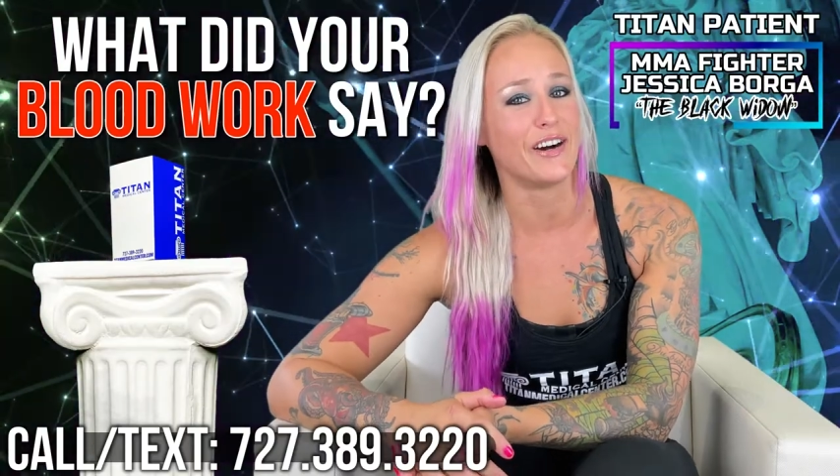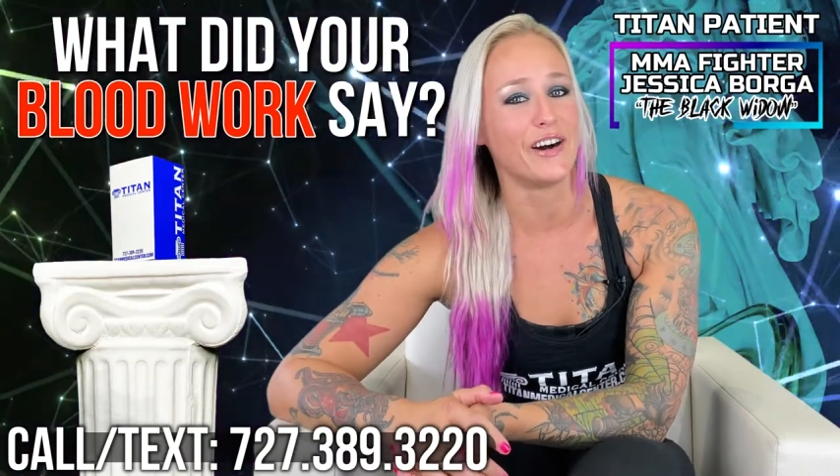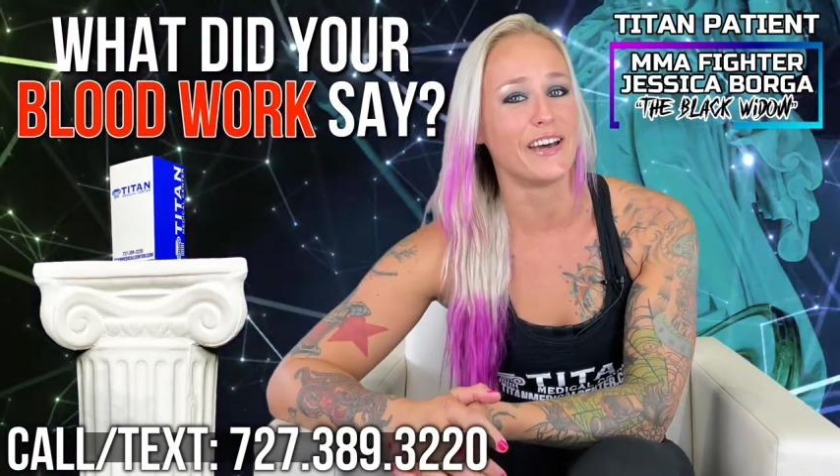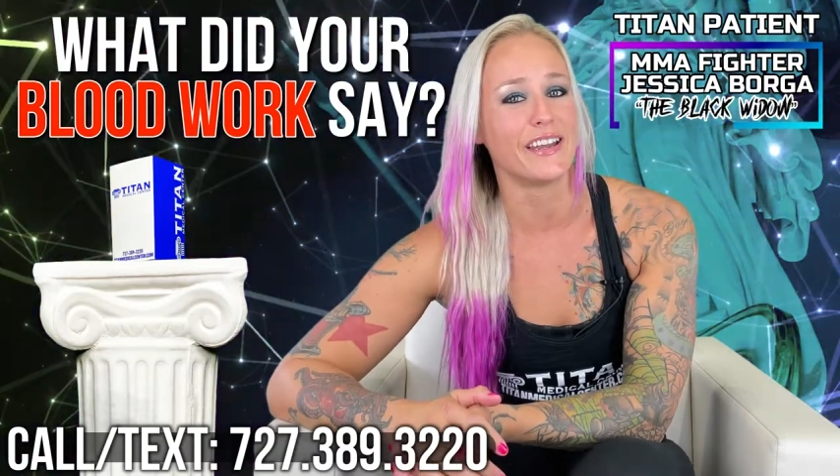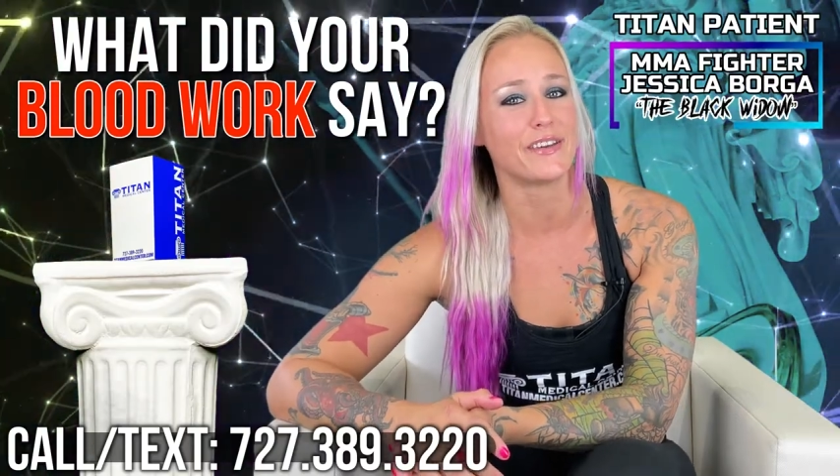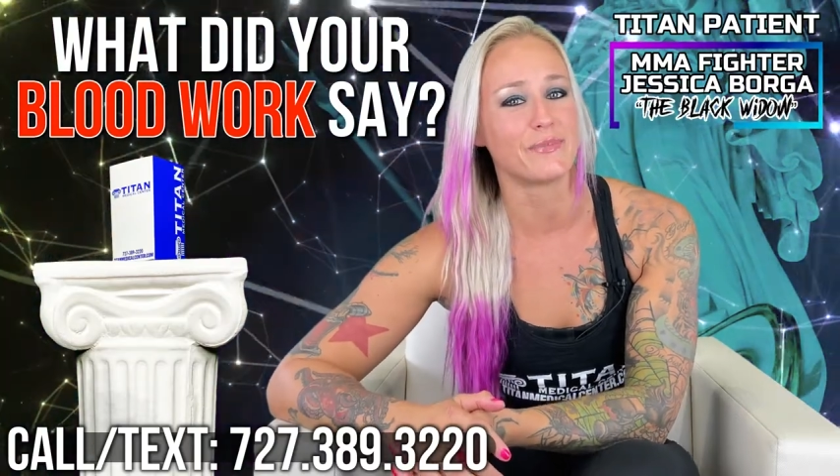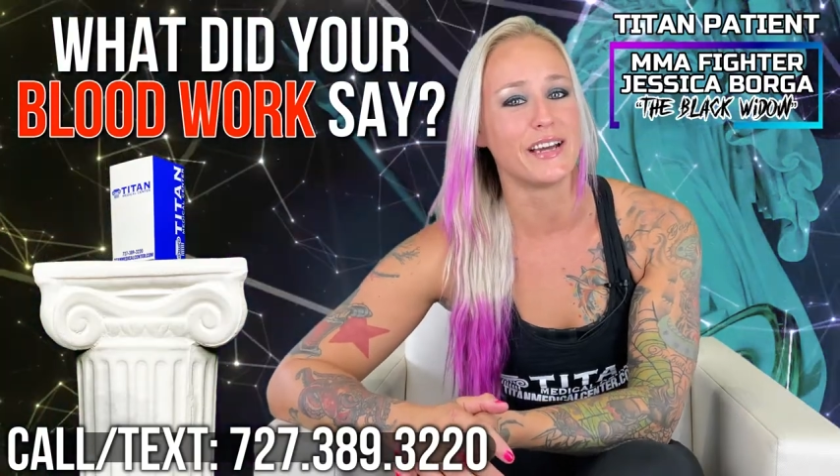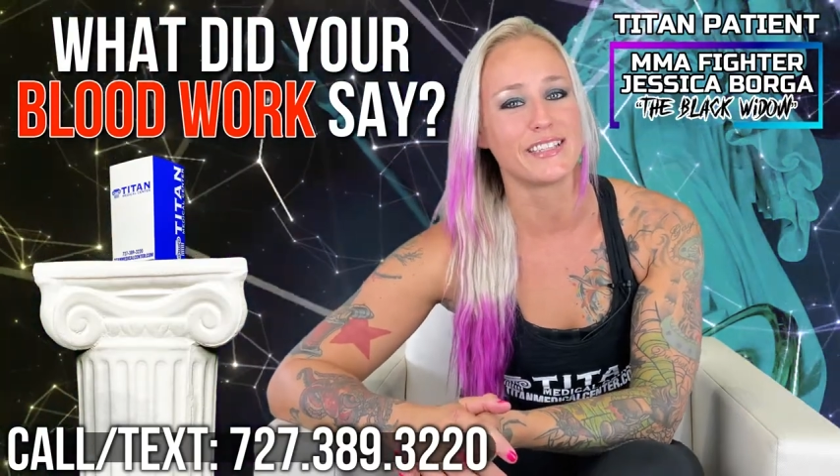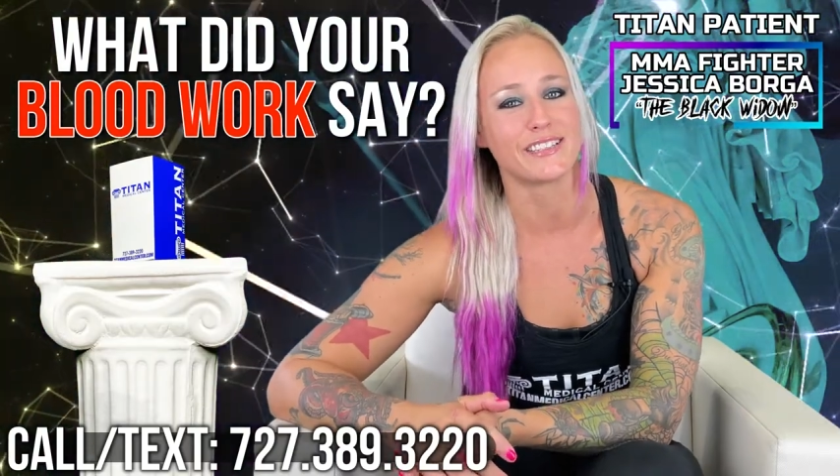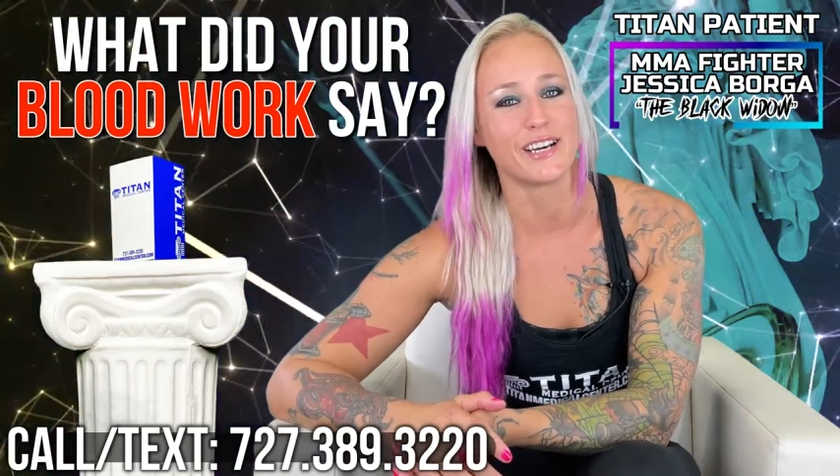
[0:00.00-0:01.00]
on if
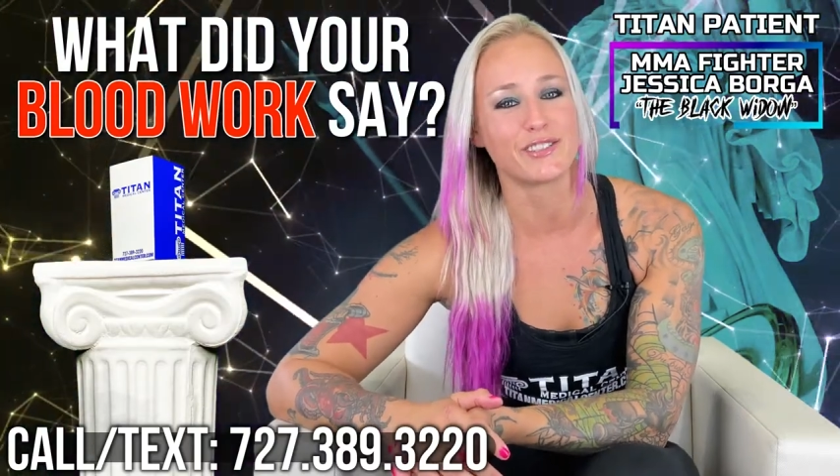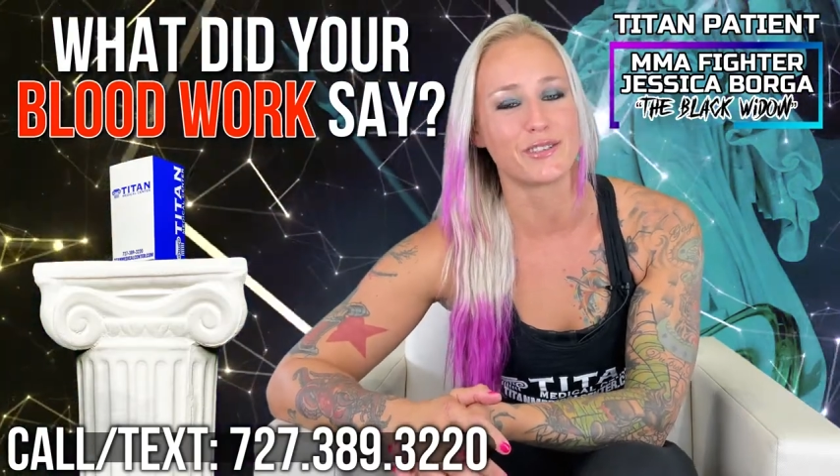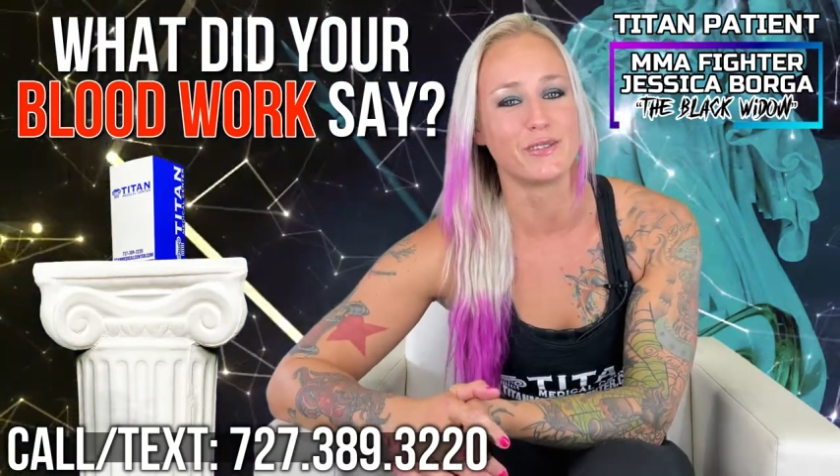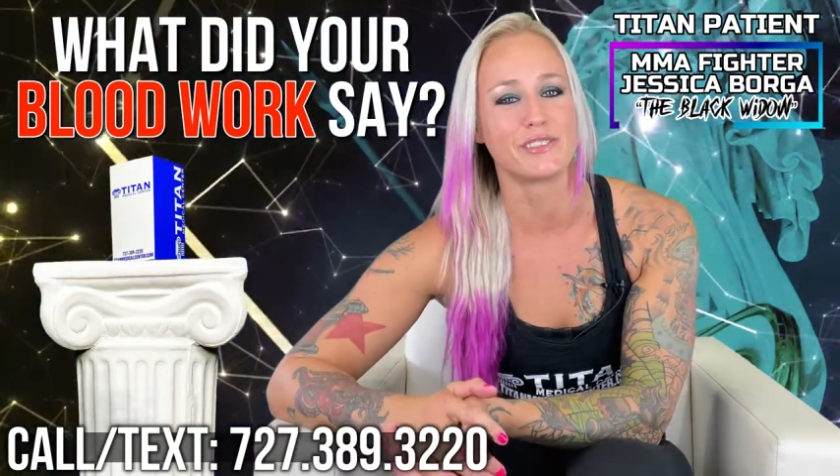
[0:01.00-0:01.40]
my testosterone